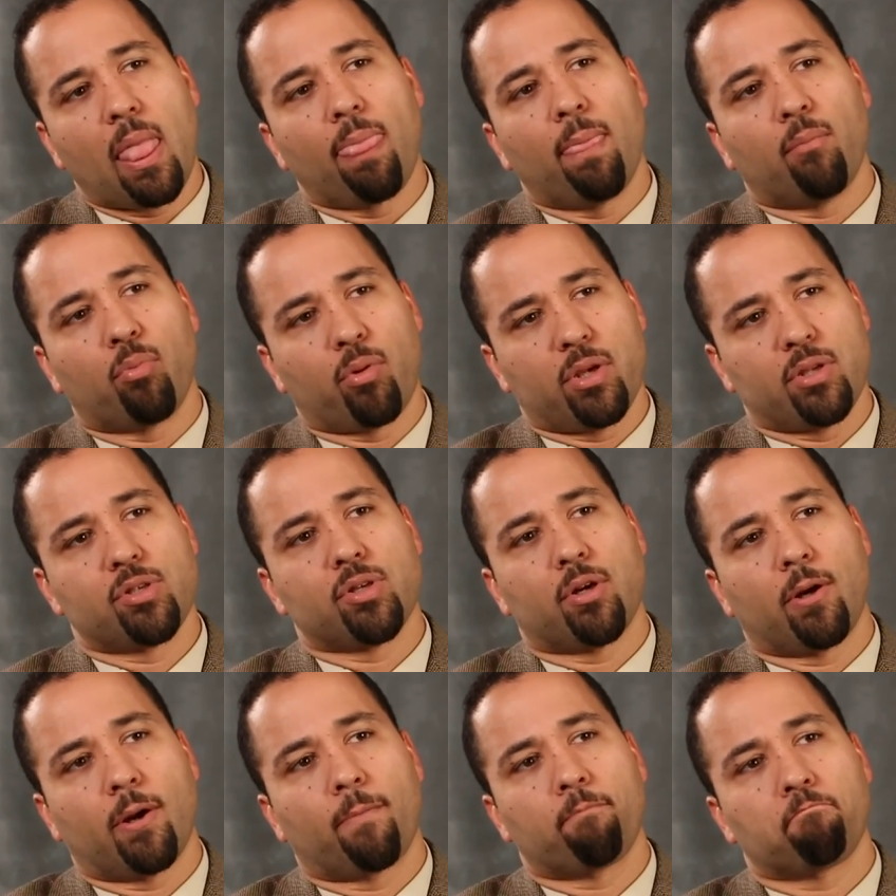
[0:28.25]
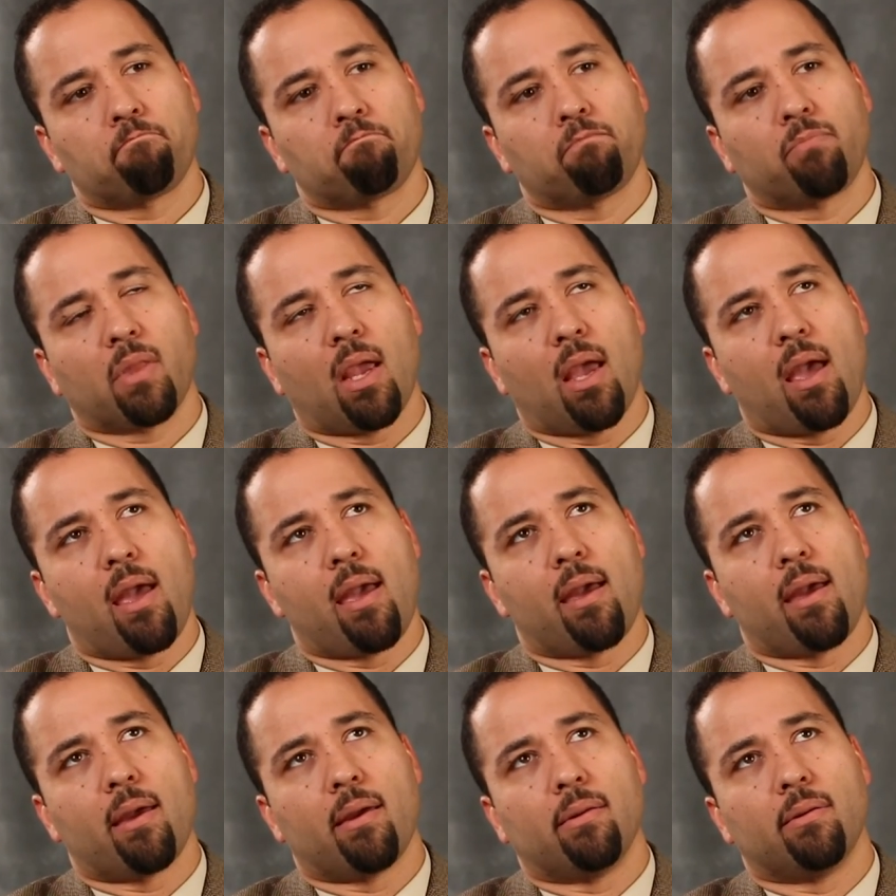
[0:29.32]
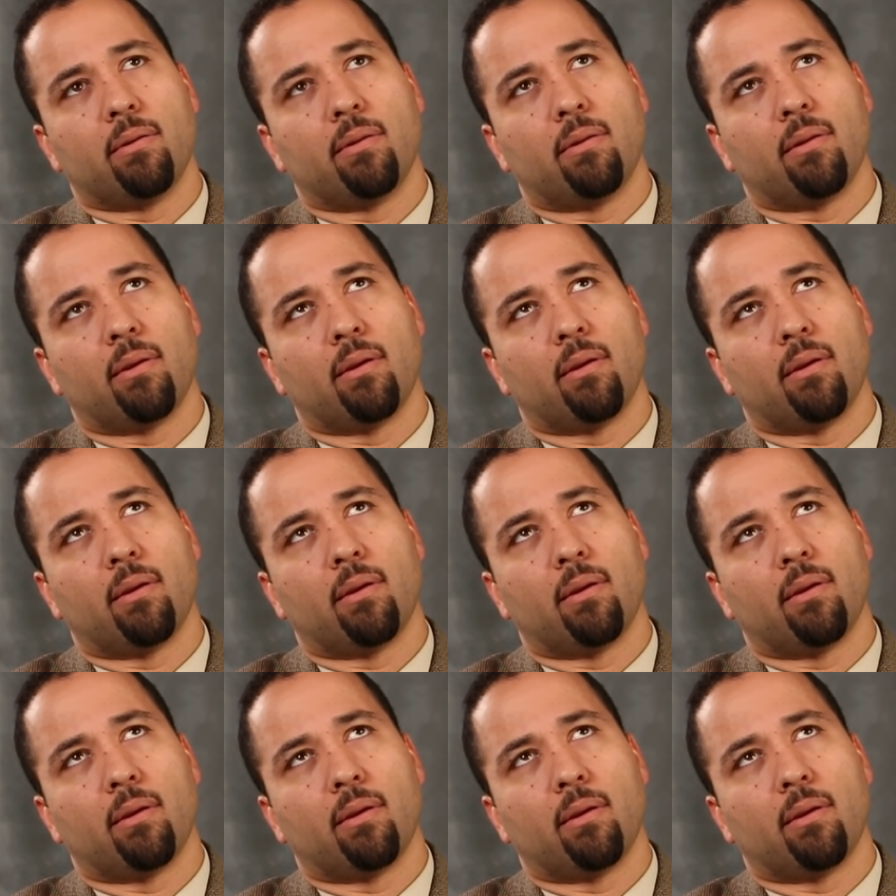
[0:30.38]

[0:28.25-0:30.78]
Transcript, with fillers: the preacher and